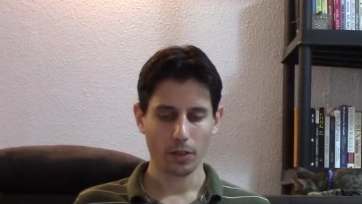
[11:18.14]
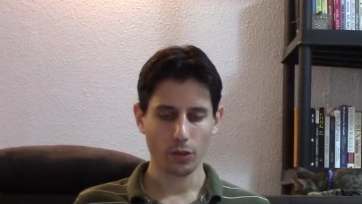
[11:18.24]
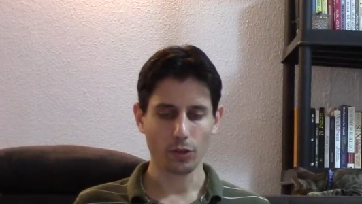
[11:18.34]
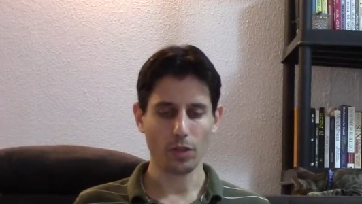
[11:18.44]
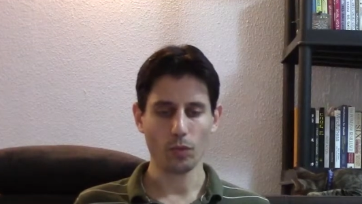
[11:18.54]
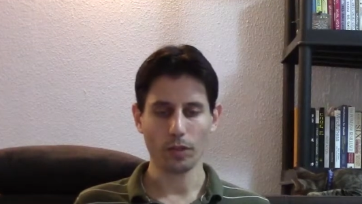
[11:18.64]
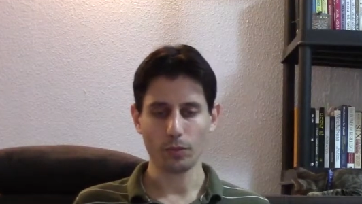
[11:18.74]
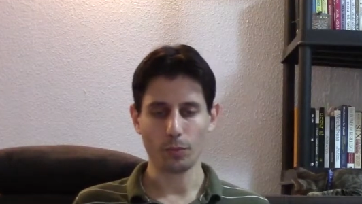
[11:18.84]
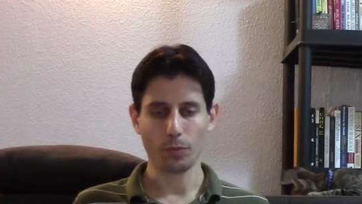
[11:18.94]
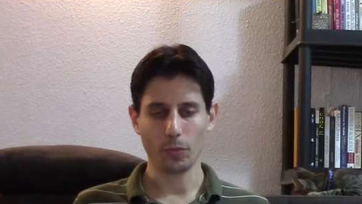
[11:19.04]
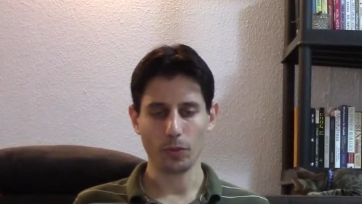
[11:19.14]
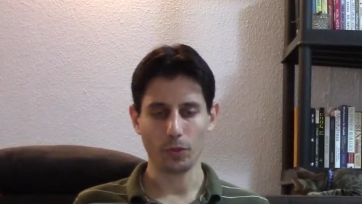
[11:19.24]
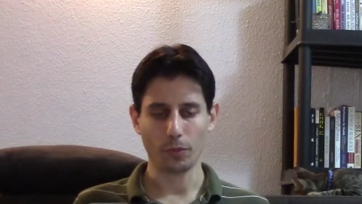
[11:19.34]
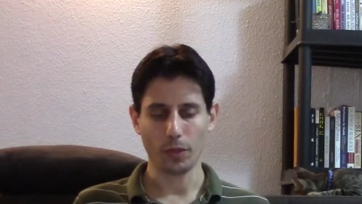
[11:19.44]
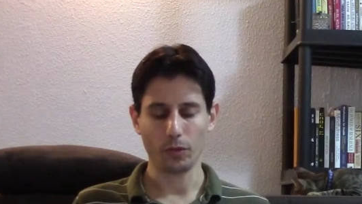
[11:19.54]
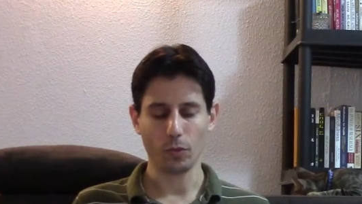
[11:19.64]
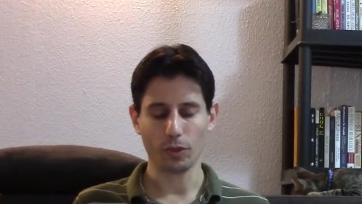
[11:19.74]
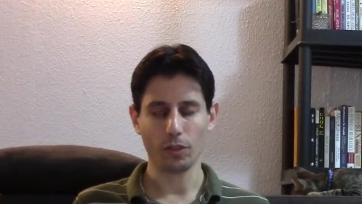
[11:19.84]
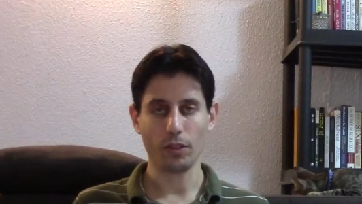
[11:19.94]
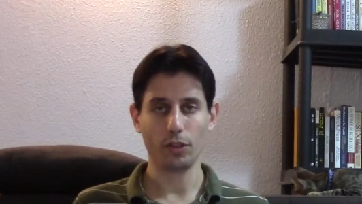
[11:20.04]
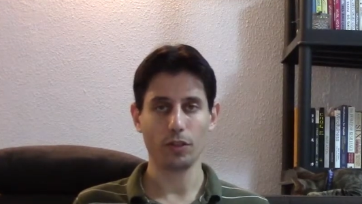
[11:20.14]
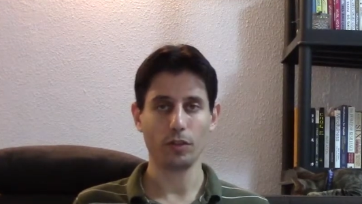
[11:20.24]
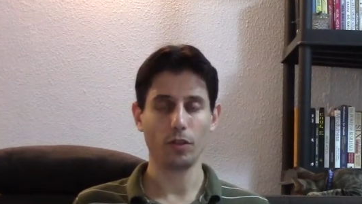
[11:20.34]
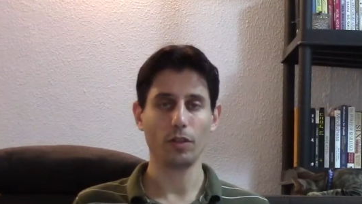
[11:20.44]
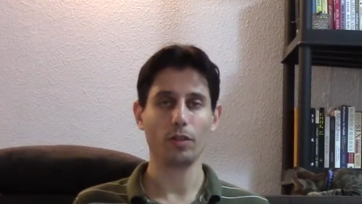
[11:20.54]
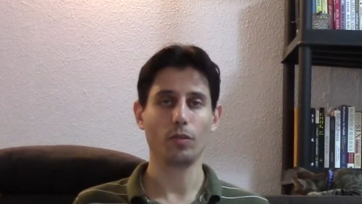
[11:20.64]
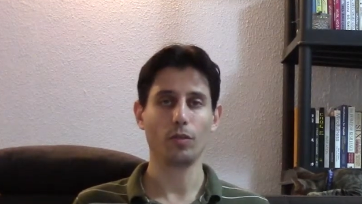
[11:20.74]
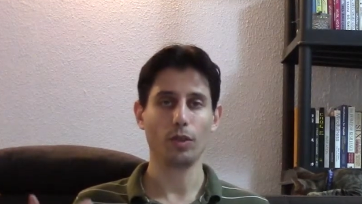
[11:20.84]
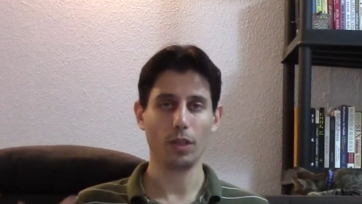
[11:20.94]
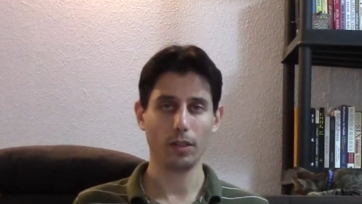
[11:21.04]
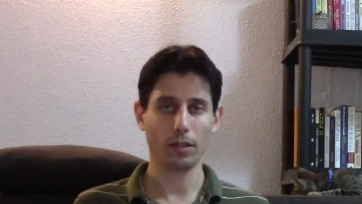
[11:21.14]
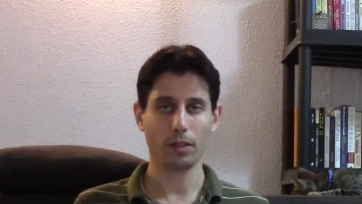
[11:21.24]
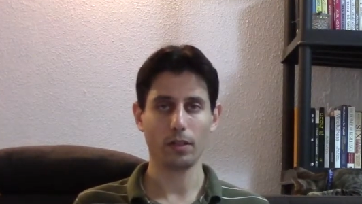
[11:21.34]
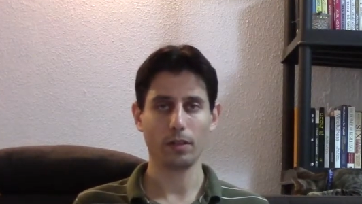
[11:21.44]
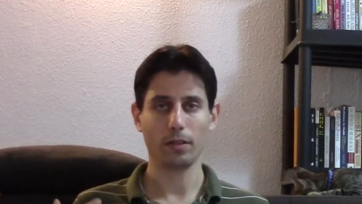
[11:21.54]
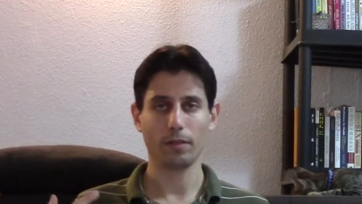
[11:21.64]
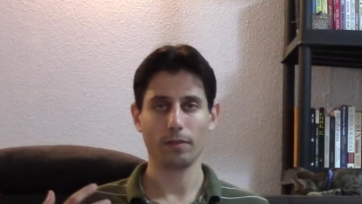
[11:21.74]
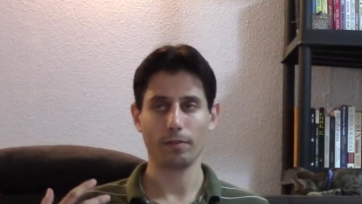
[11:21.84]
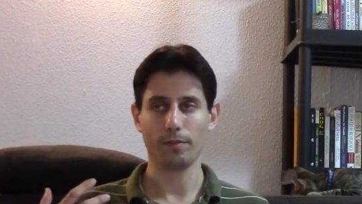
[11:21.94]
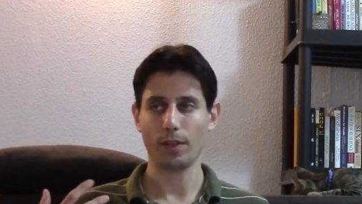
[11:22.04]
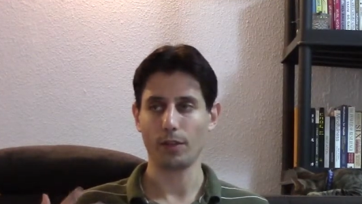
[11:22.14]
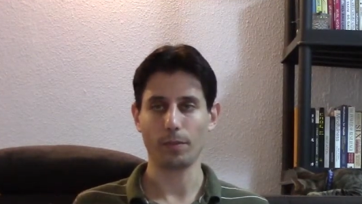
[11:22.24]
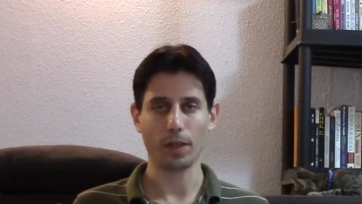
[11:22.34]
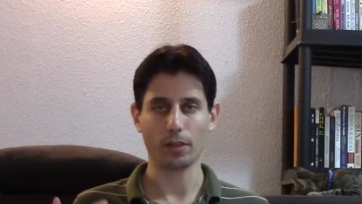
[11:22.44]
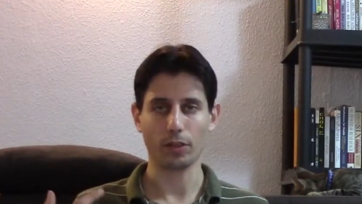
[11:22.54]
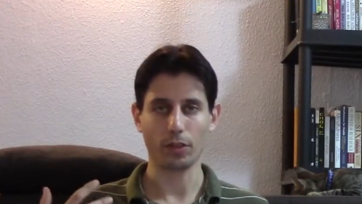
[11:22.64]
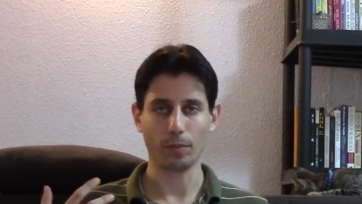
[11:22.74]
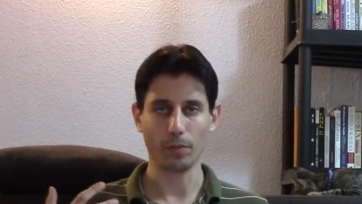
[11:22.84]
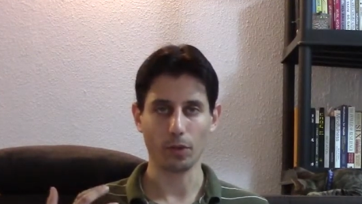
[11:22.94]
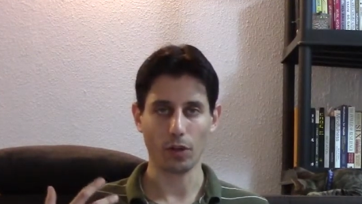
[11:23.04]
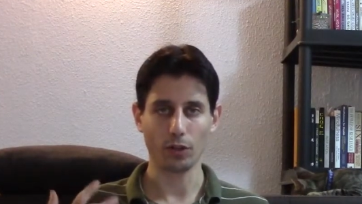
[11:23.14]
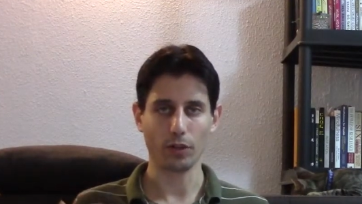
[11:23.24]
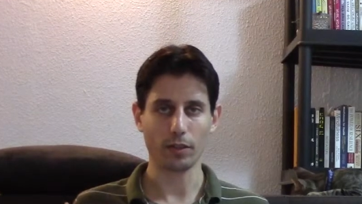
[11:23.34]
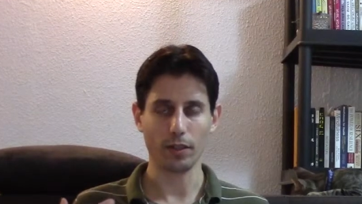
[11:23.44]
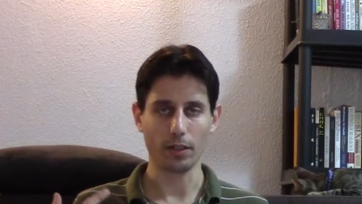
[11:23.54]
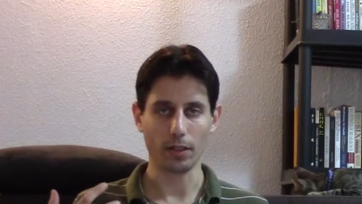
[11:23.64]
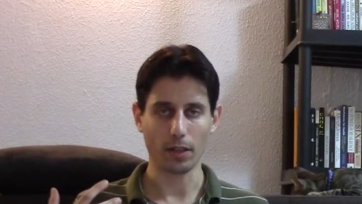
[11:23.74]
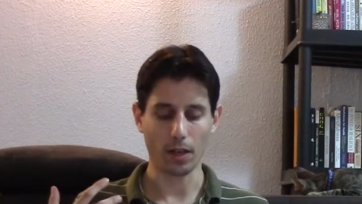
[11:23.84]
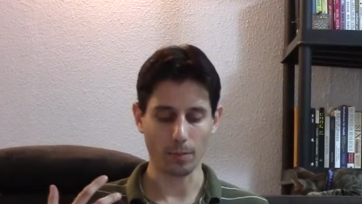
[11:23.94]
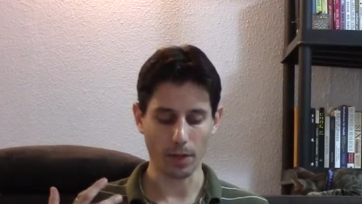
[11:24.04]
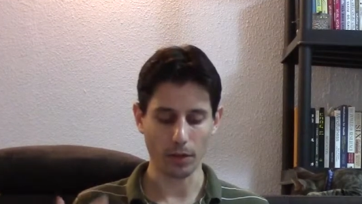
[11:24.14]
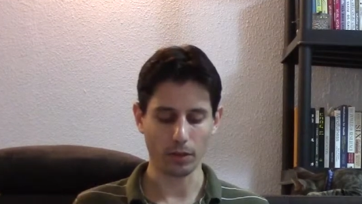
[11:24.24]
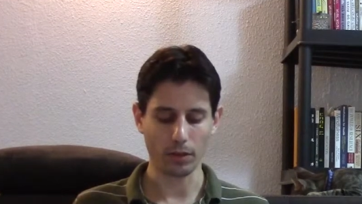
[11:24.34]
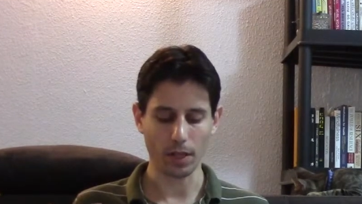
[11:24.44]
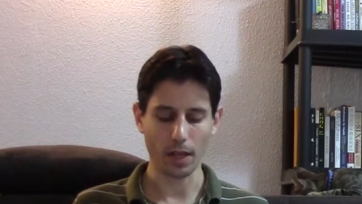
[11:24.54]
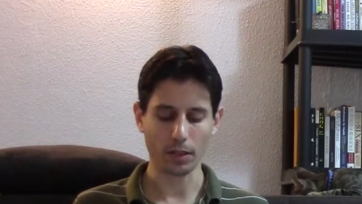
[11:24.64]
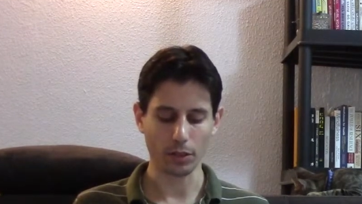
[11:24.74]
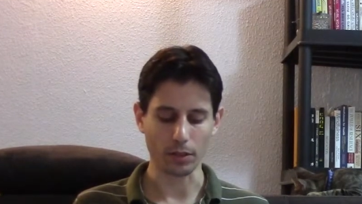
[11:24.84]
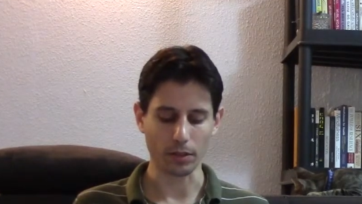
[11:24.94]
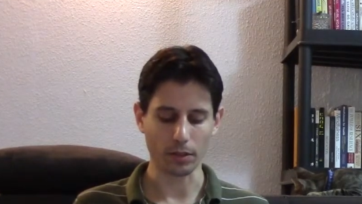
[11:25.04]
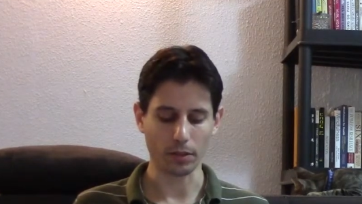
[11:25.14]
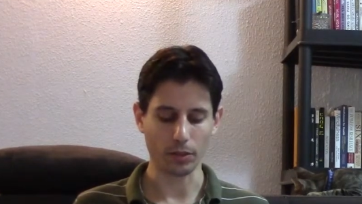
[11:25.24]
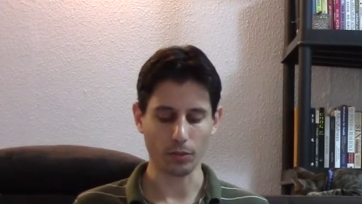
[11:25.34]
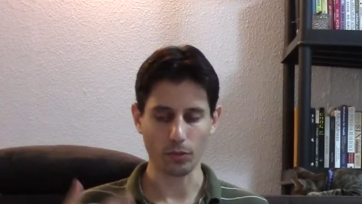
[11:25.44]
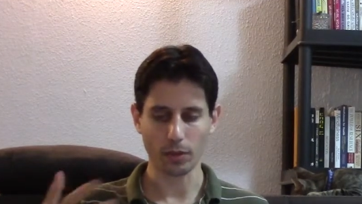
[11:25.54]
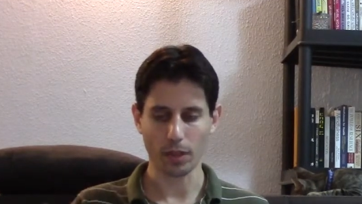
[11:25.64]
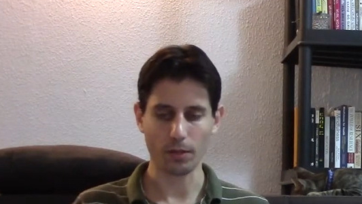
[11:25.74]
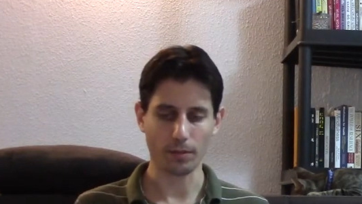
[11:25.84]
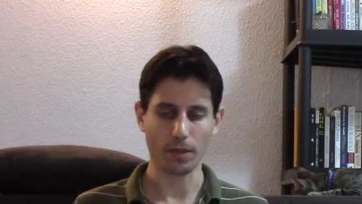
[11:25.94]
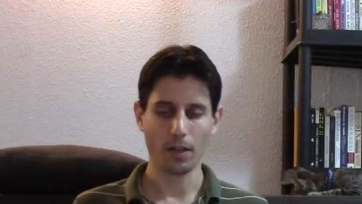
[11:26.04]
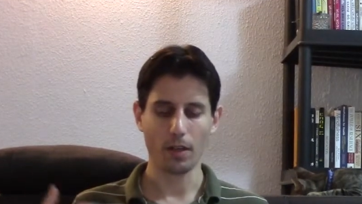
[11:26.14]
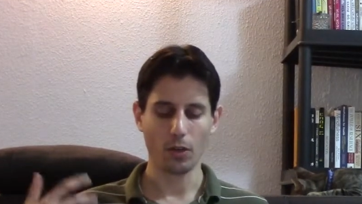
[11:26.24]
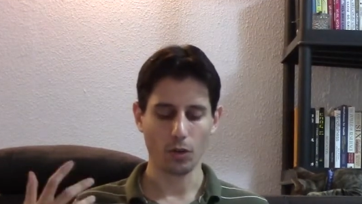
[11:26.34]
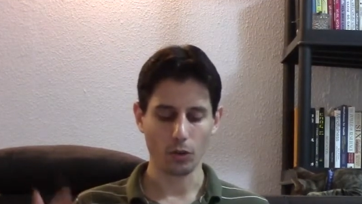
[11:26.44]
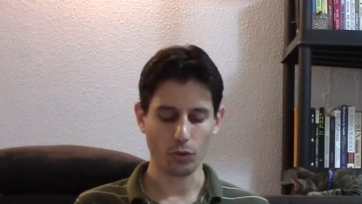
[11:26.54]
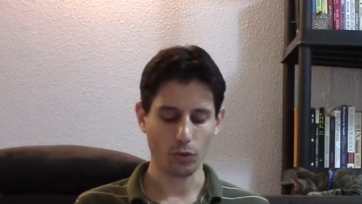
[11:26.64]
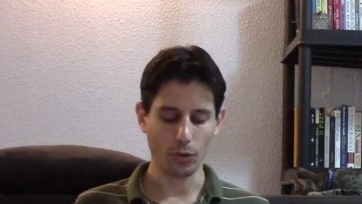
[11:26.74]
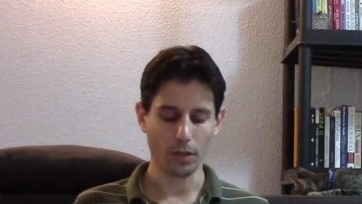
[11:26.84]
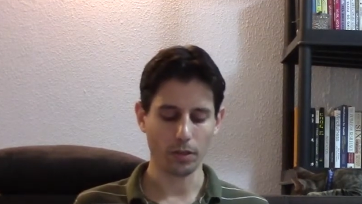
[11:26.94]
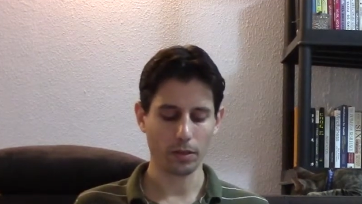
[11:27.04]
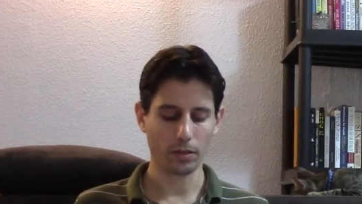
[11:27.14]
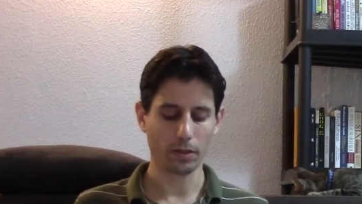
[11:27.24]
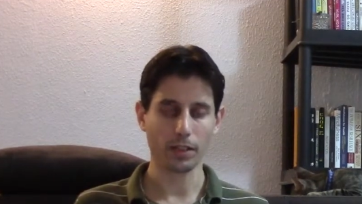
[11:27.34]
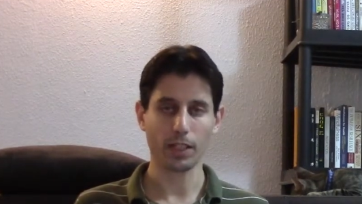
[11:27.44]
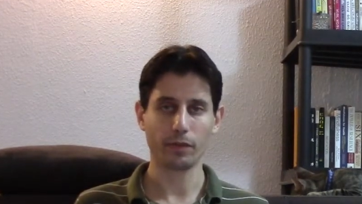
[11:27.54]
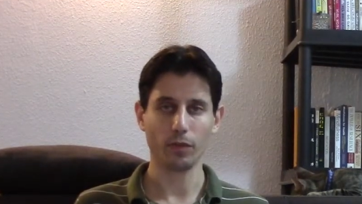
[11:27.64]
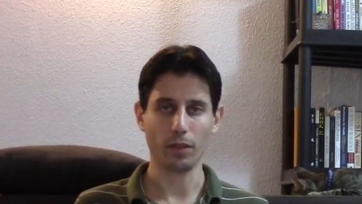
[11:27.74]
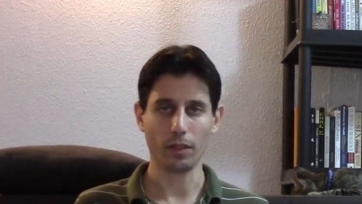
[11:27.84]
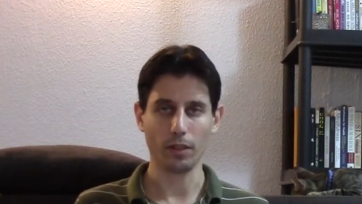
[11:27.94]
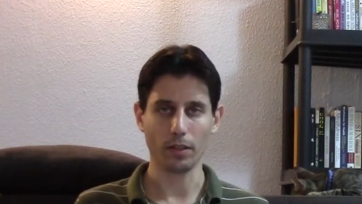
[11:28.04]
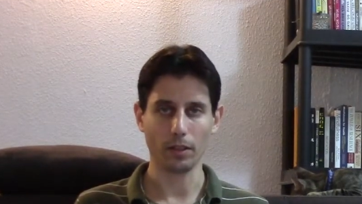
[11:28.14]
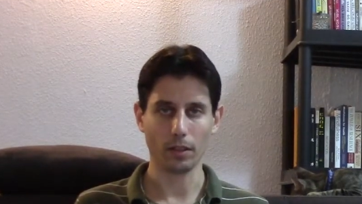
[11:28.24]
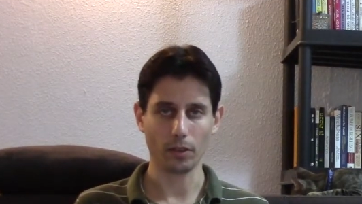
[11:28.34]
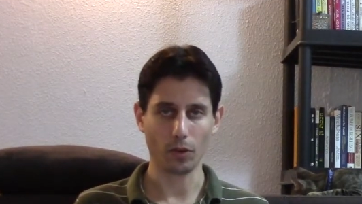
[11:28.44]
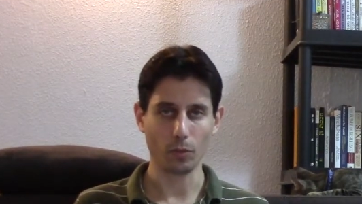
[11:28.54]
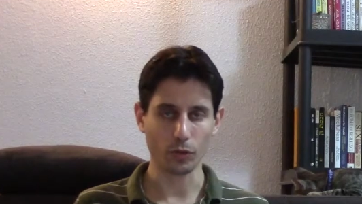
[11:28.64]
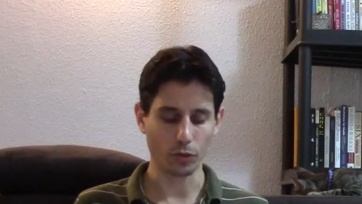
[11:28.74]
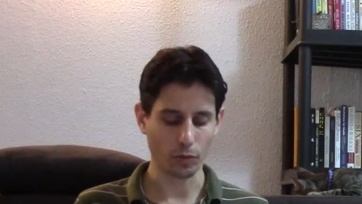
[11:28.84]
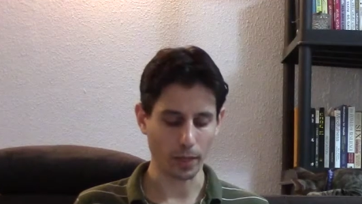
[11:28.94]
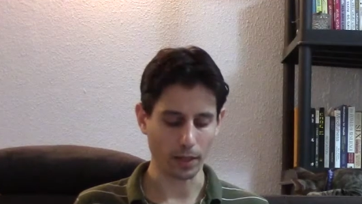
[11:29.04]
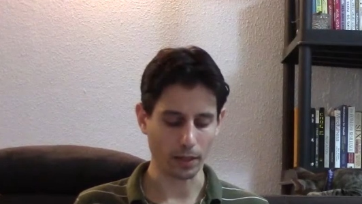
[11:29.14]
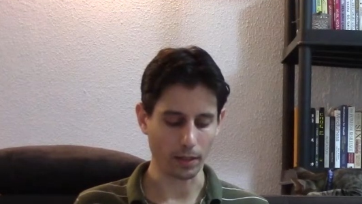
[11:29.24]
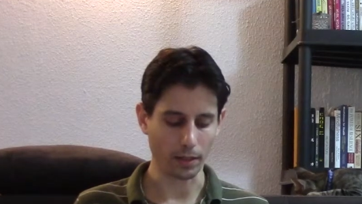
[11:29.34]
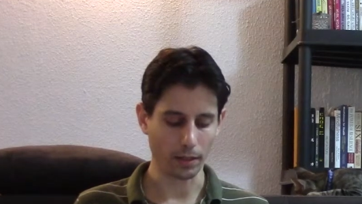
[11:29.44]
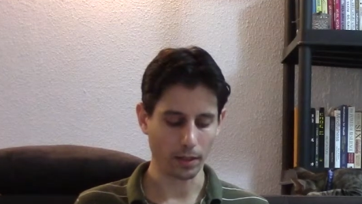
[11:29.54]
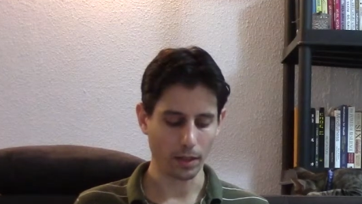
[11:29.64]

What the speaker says: Usually when you wash the dishes, you don't need to think very much consciously about the action. You kind of do it successfully, almost automatically.